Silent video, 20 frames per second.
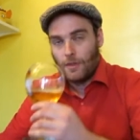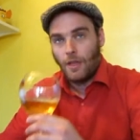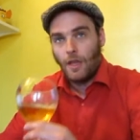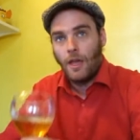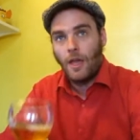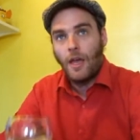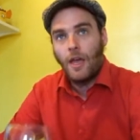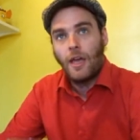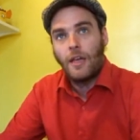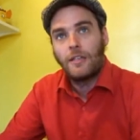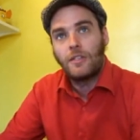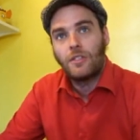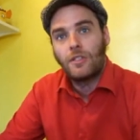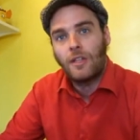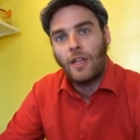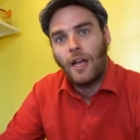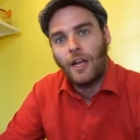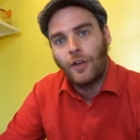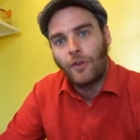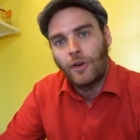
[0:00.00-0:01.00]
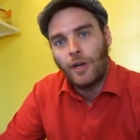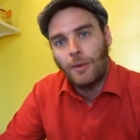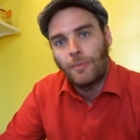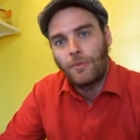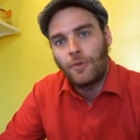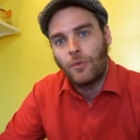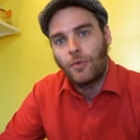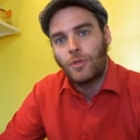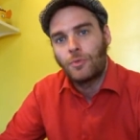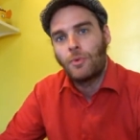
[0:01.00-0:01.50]
Uh, slight
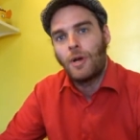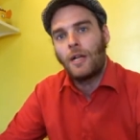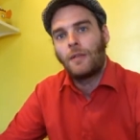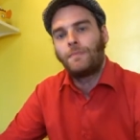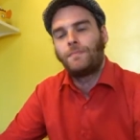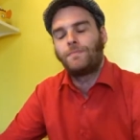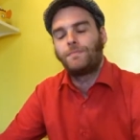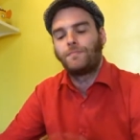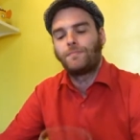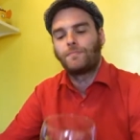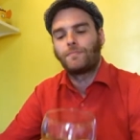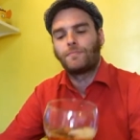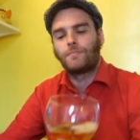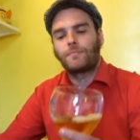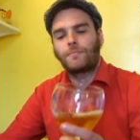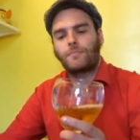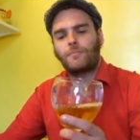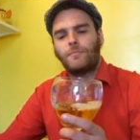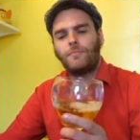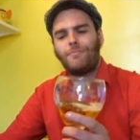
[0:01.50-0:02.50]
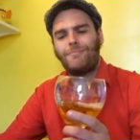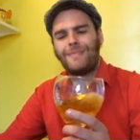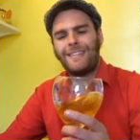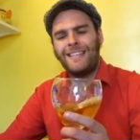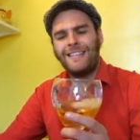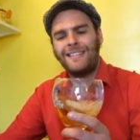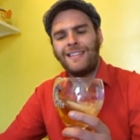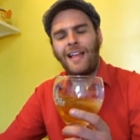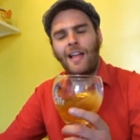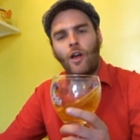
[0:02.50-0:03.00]
grapefruit as well.
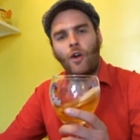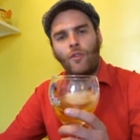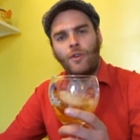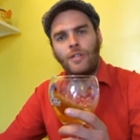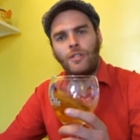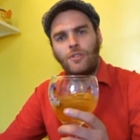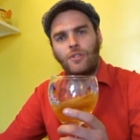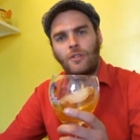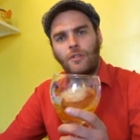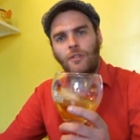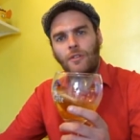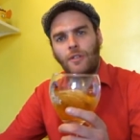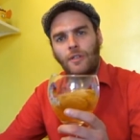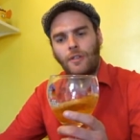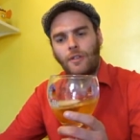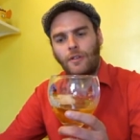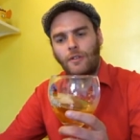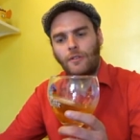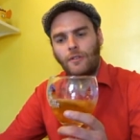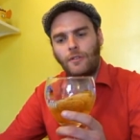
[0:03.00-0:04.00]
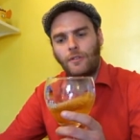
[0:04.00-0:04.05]
Slight orange, you know.